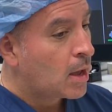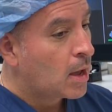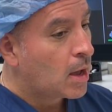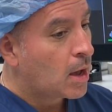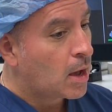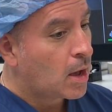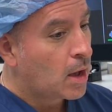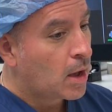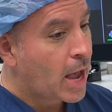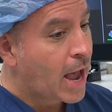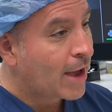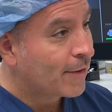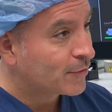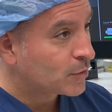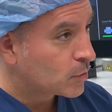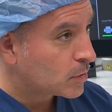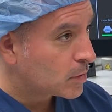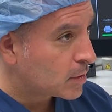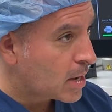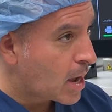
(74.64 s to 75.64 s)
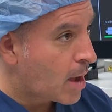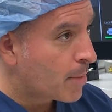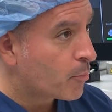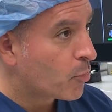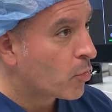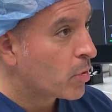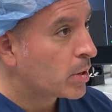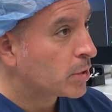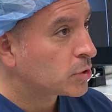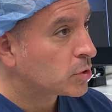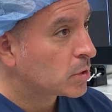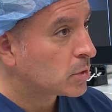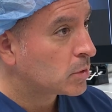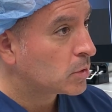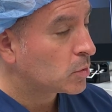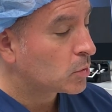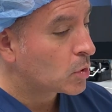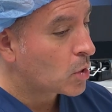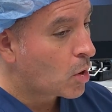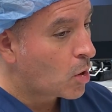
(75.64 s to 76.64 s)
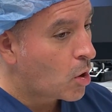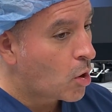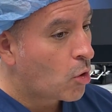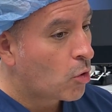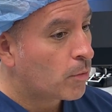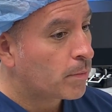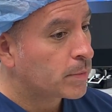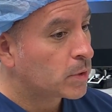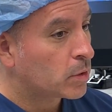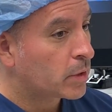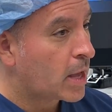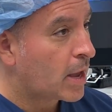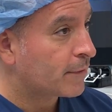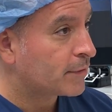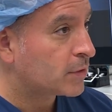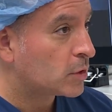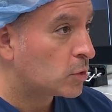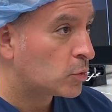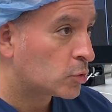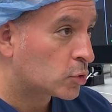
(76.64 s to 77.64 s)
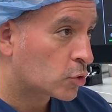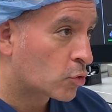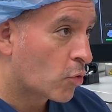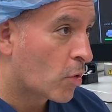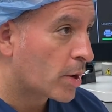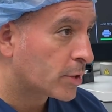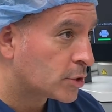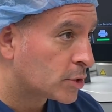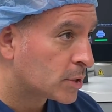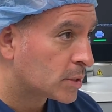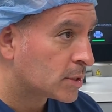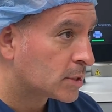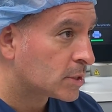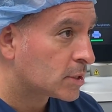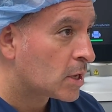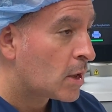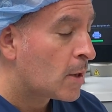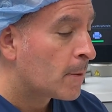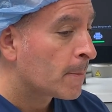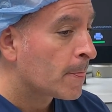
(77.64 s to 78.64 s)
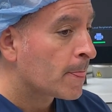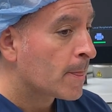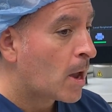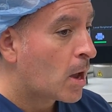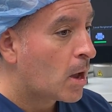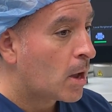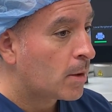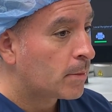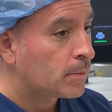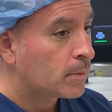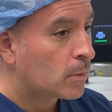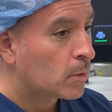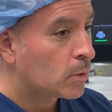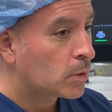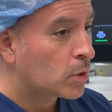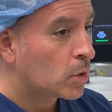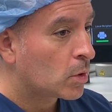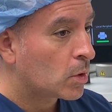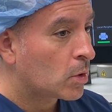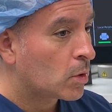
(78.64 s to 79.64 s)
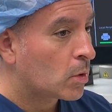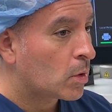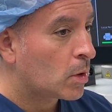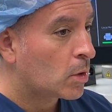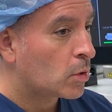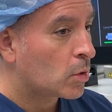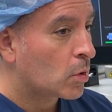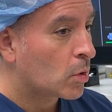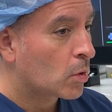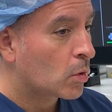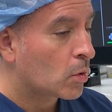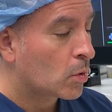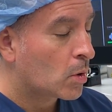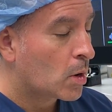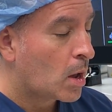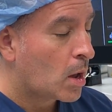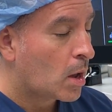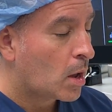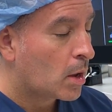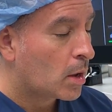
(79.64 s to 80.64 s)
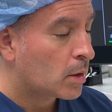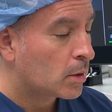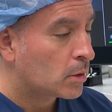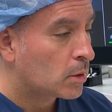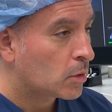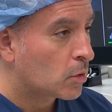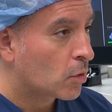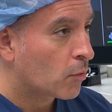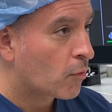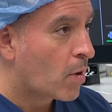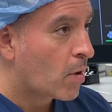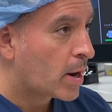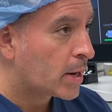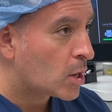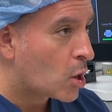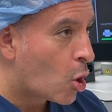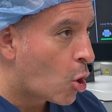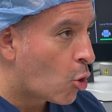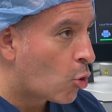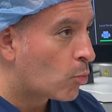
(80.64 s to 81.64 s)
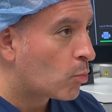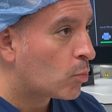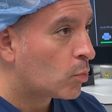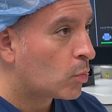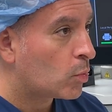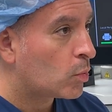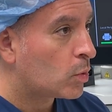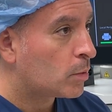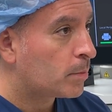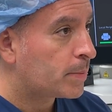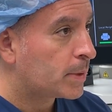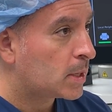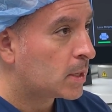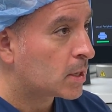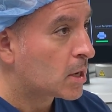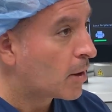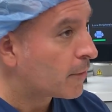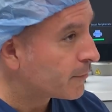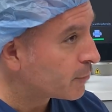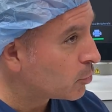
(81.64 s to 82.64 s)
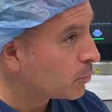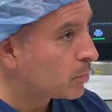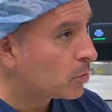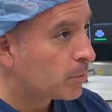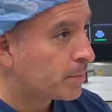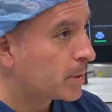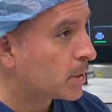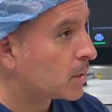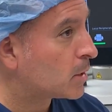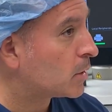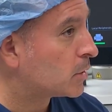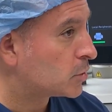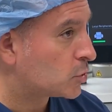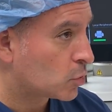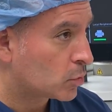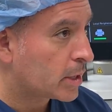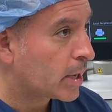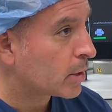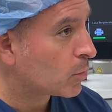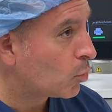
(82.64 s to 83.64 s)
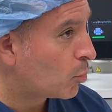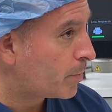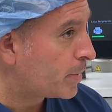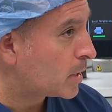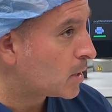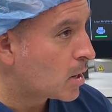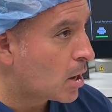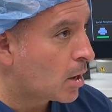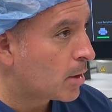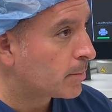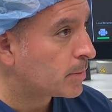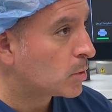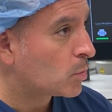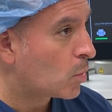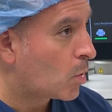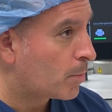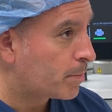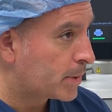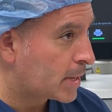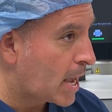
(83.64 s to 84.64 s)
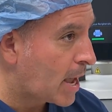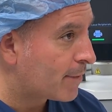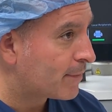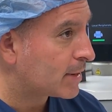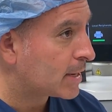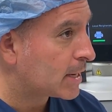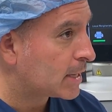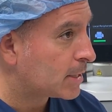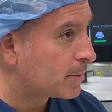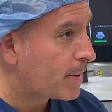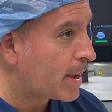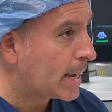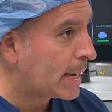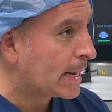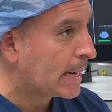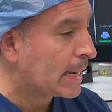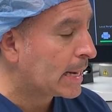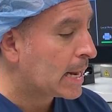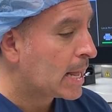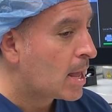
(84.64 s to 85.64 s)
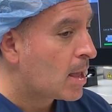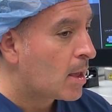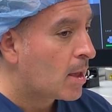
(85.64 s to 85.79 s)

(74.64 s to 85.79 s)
After the operation, you go home, you'll have to use crutches. Your ride home will be comfortable because your leg will be numb, you won't be having any pain.